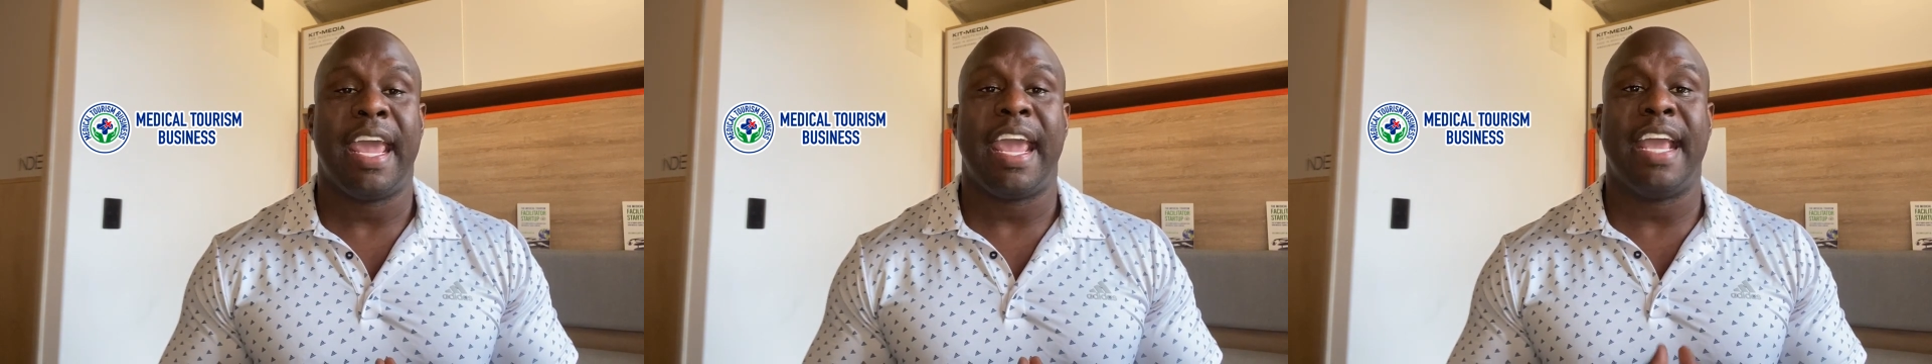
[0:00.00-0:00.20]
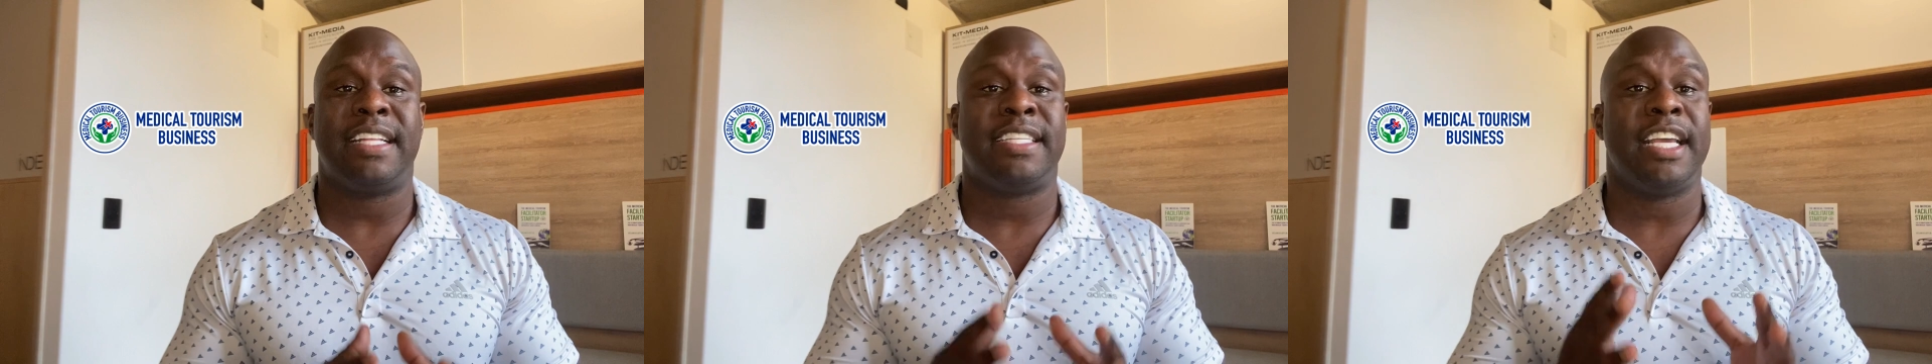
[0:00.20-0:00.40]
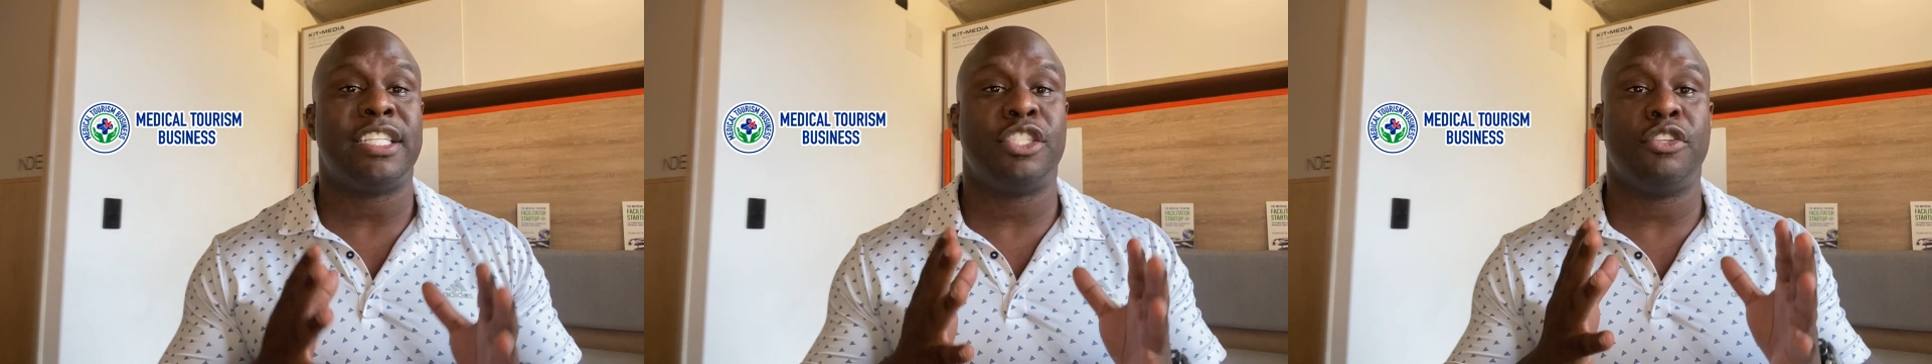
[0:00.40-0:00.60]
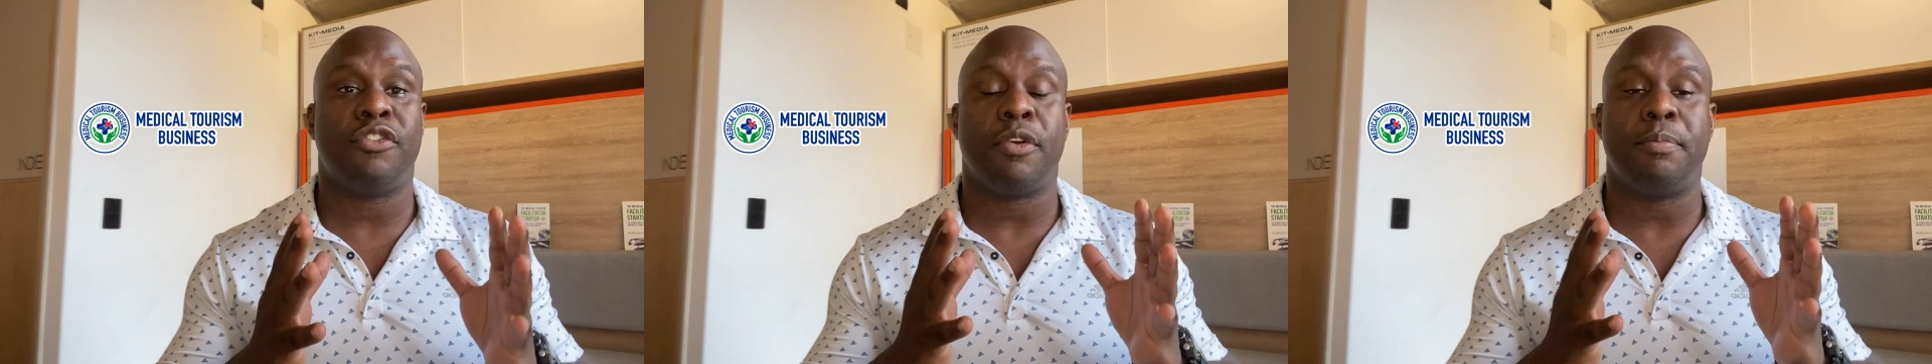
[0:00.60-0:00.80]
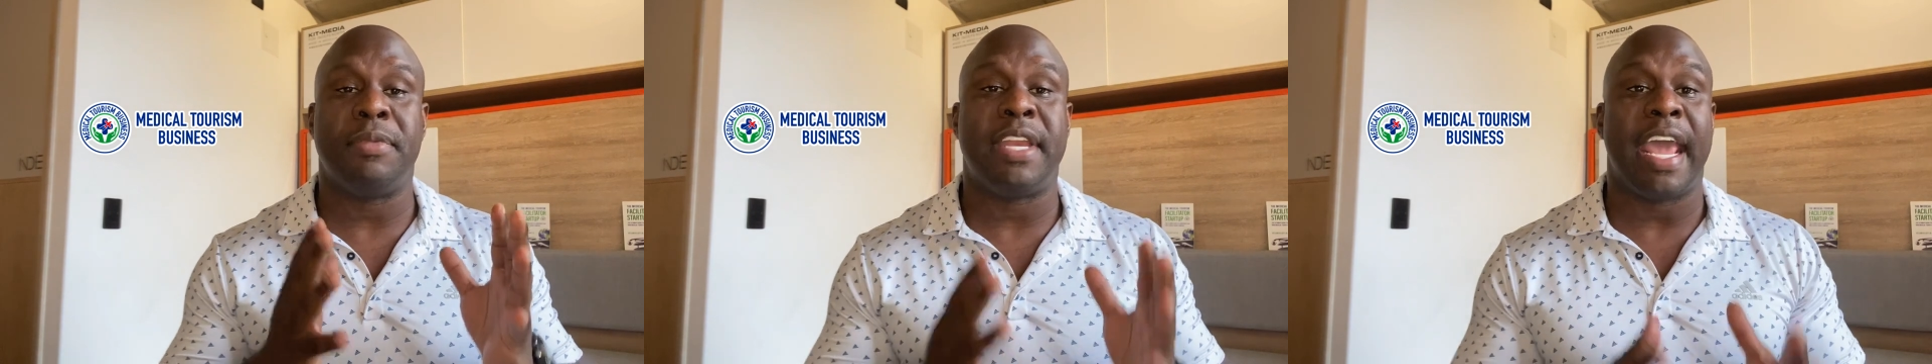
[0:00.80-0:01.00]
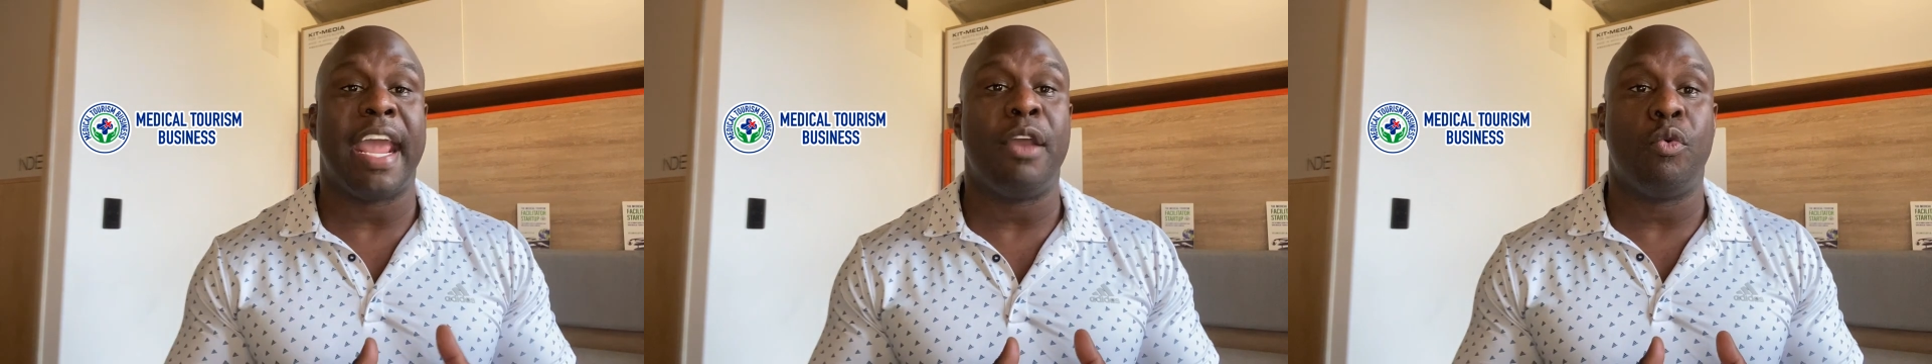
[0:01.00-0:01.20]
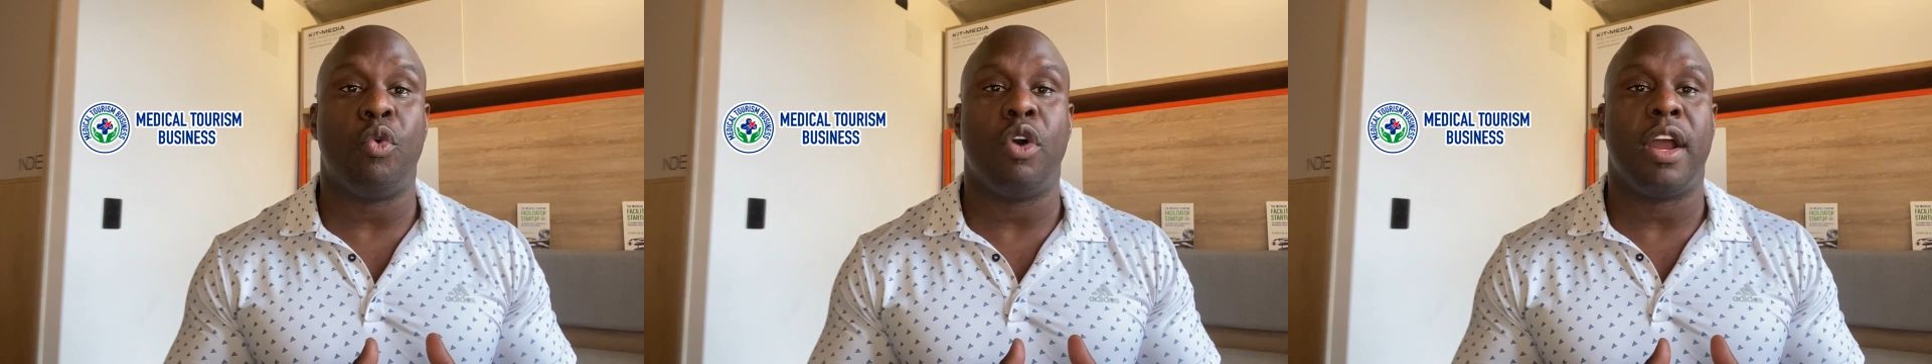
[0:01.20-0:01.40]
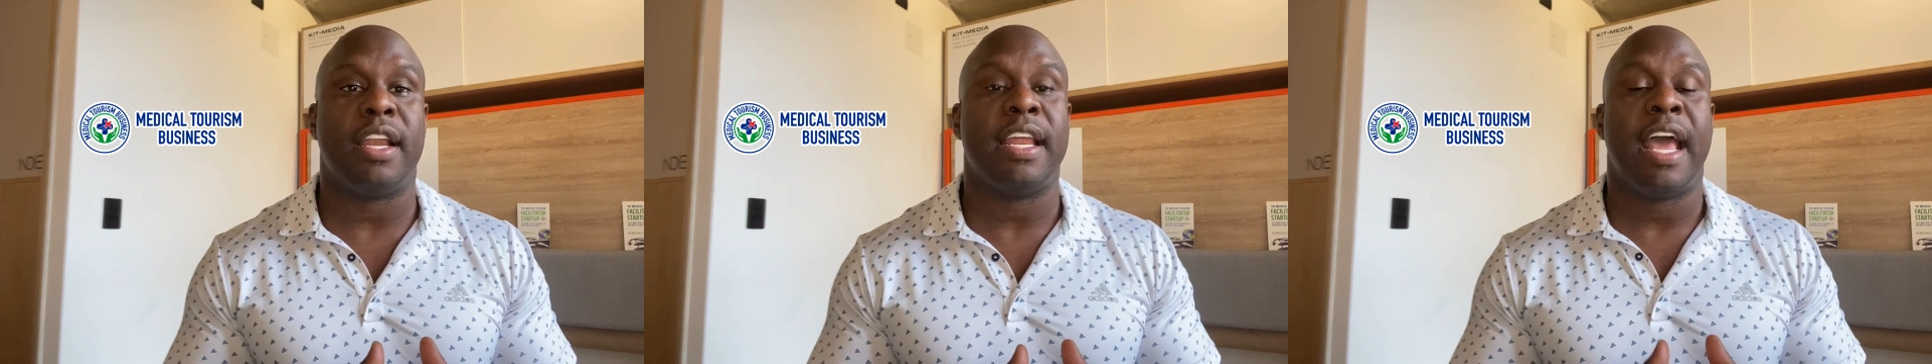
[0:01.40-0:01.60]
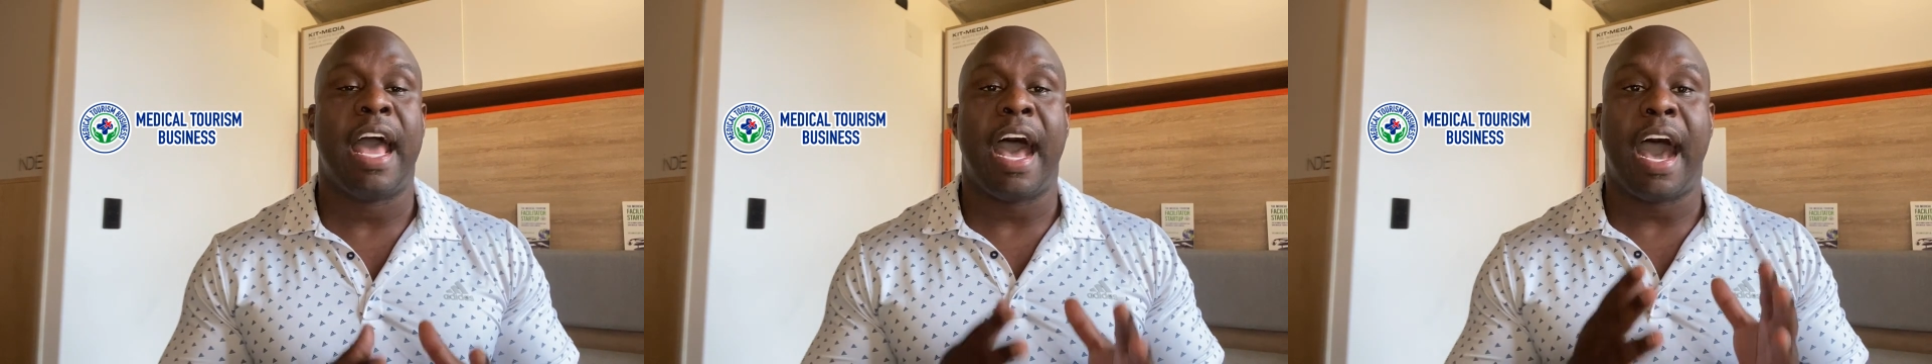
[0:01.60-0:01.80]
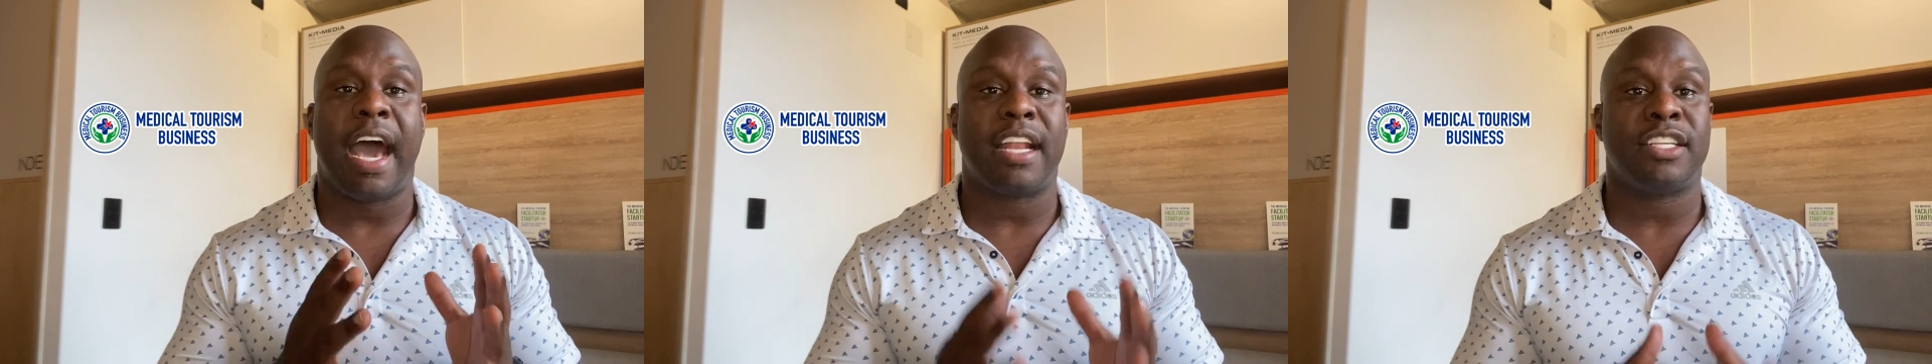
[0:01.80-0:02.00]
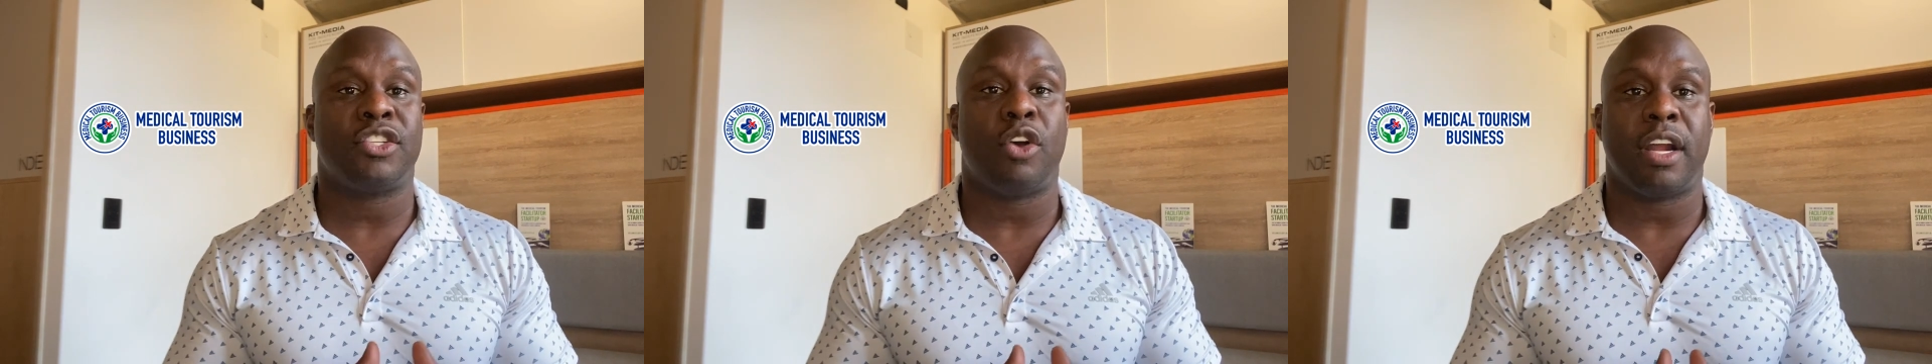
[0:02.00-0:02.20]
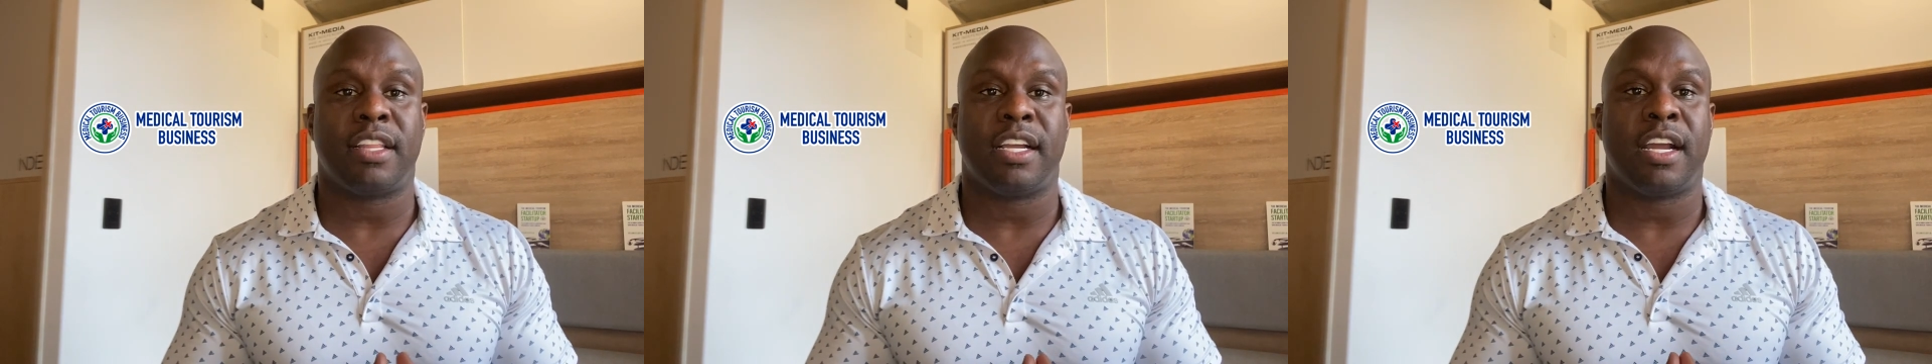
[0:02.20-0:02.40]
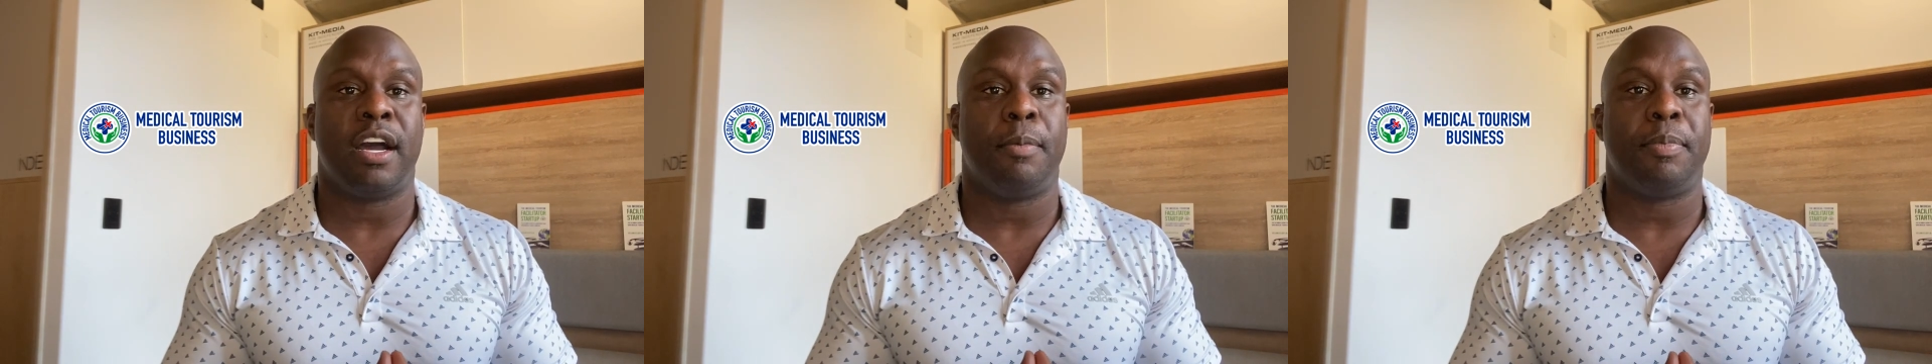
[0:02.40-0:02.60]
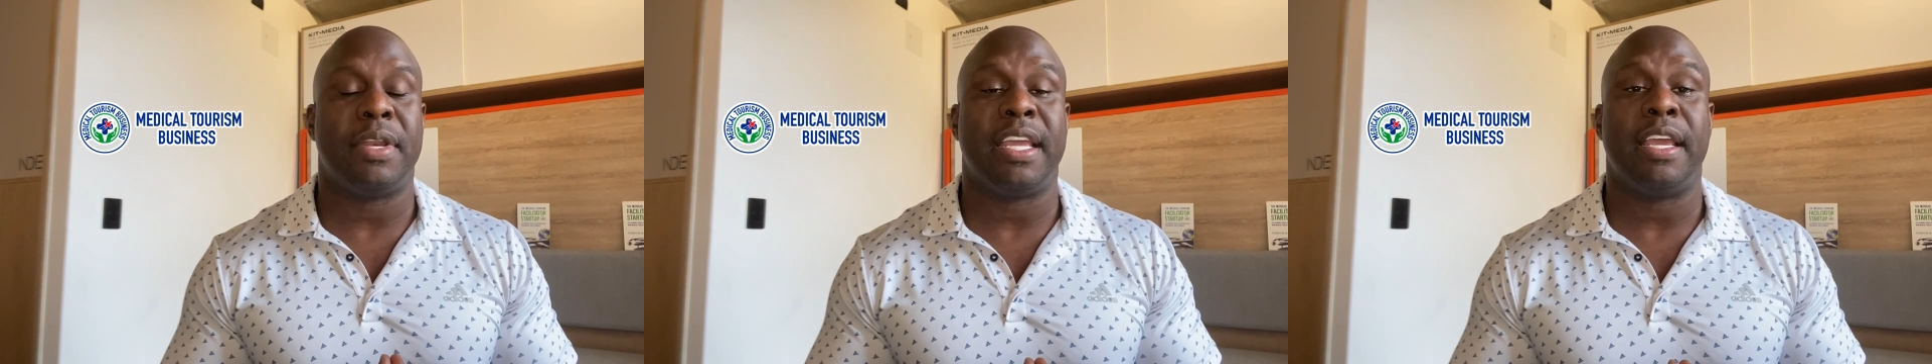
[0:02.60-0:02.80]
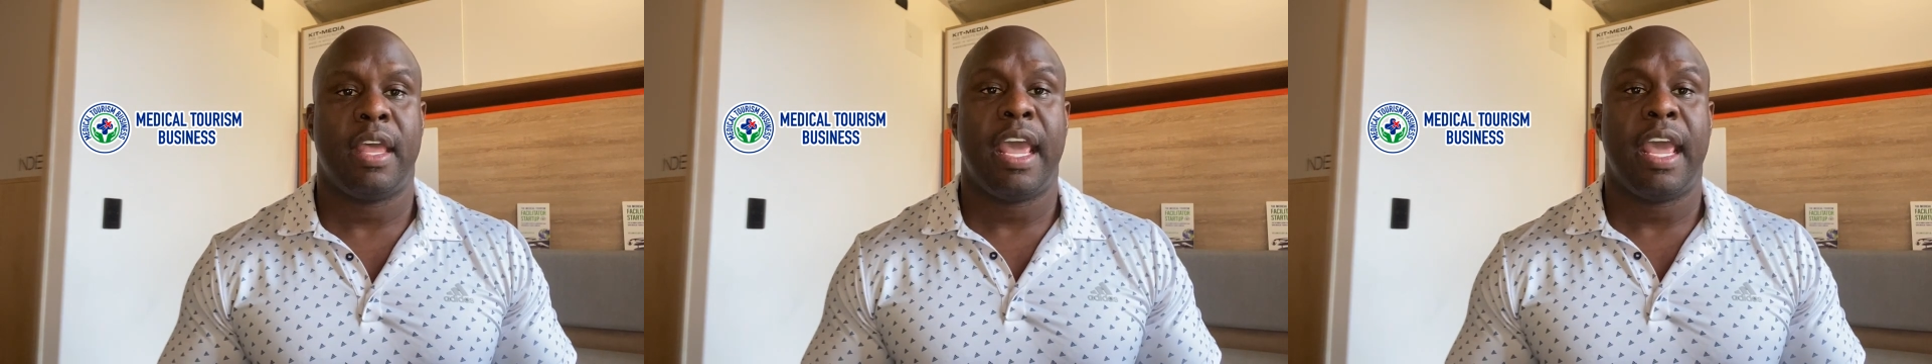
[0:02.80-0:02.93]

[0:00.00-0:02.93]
It teaches you from day one how to start the company